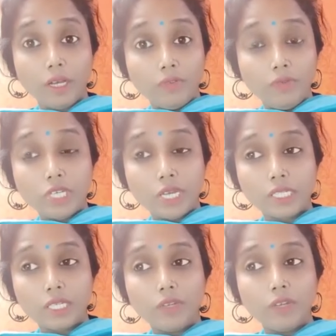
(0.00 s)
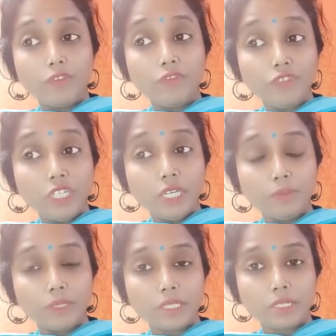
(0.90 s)
which has given
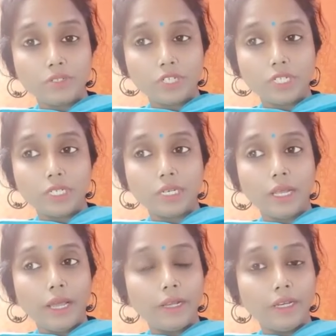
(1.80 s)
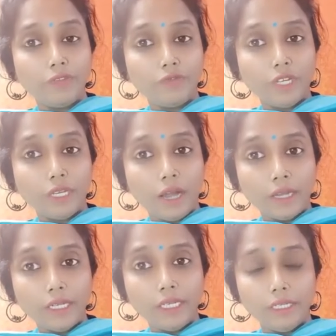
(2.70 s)
58% return, and Nifty
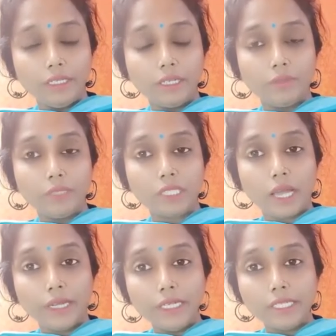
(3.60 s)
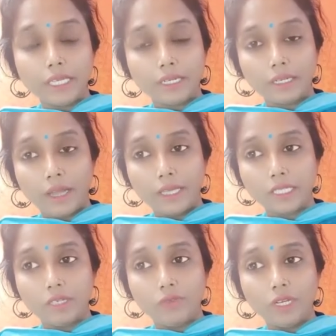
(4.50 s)
IT, that means IT sector, has
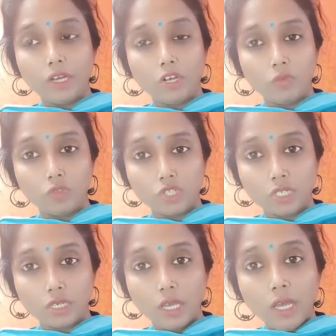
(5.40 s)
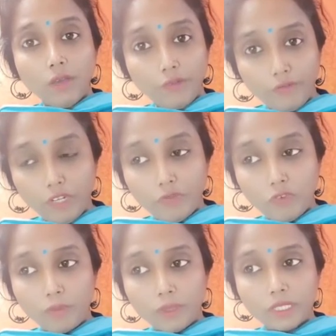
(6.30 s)
given almost
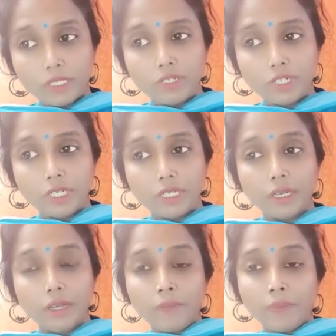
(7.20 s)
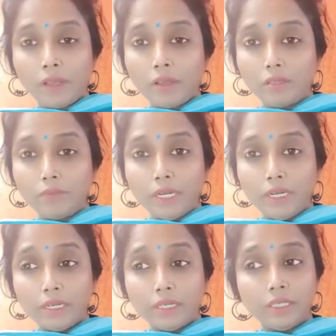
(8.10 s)
54% return. But
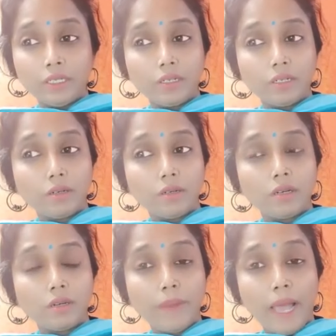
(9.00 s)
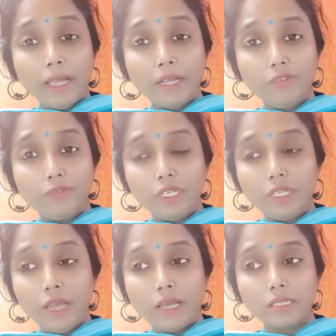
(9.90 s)
the bank Nifty
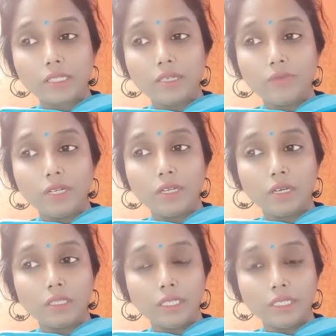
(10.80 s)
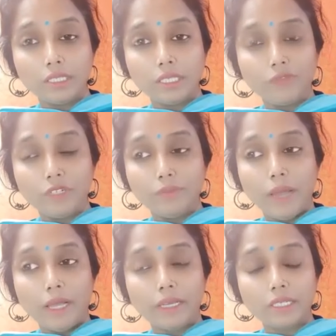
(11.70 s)
has given, that is Nifty
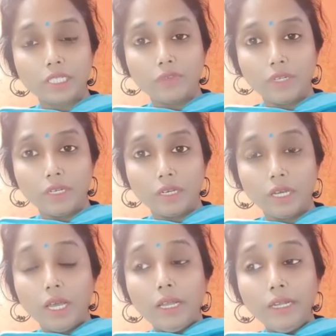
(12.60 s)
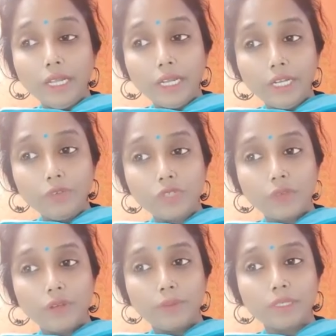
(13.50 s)
Bank has given negative
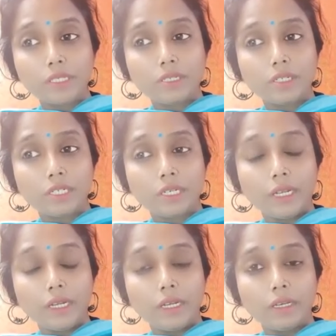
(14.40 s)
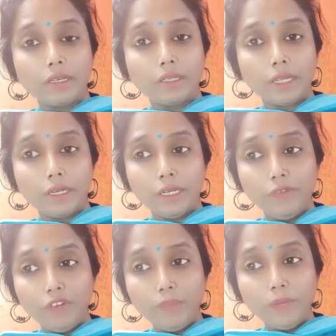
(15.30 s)
7% return, and
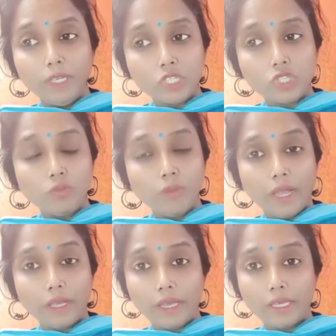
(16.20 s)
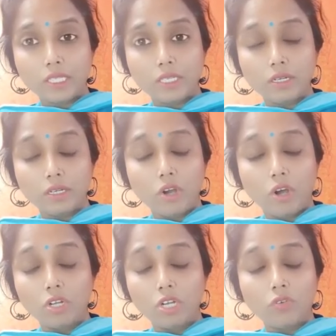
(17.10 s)
Nifty PSU Bank has
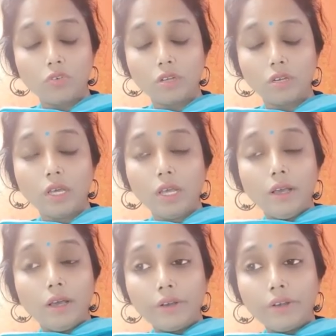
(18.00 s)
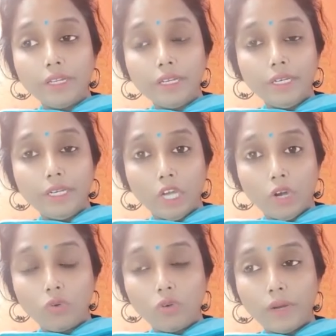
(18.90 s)
gone down, really
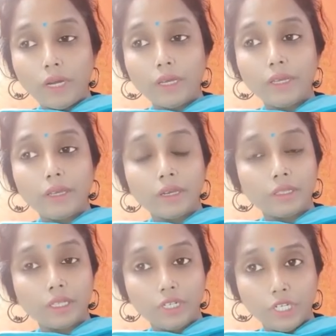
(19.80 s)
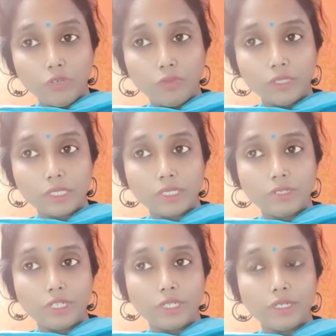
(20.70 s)
down by 32%
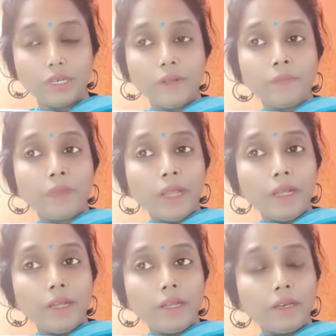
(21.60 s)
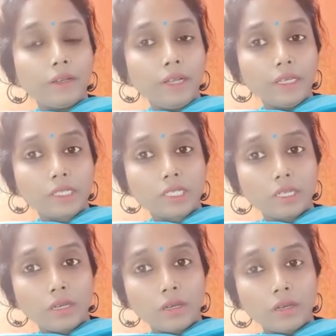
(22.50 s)
return. And next
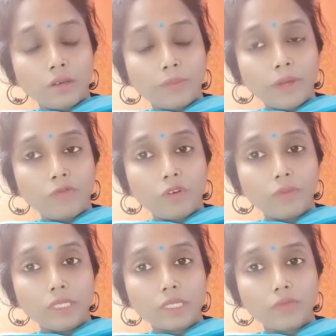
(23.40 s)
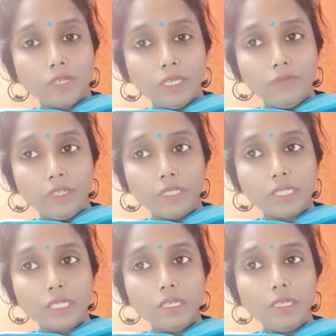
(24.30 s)
performance, we will
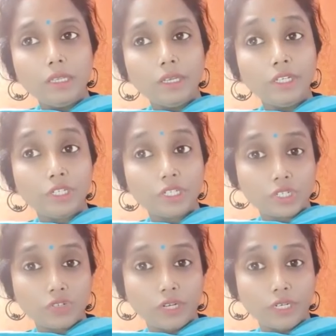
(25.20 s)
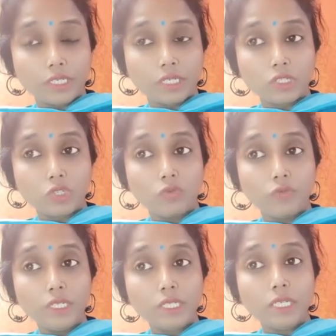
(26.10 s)
see the interest rates. So
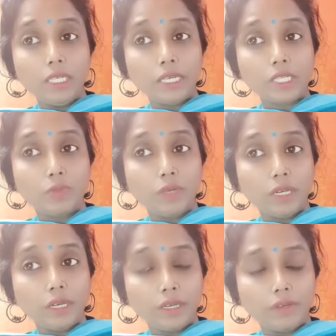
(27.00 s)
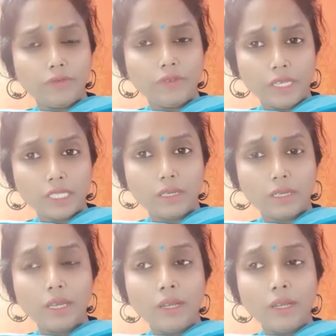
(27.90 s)
we'll see SBI as a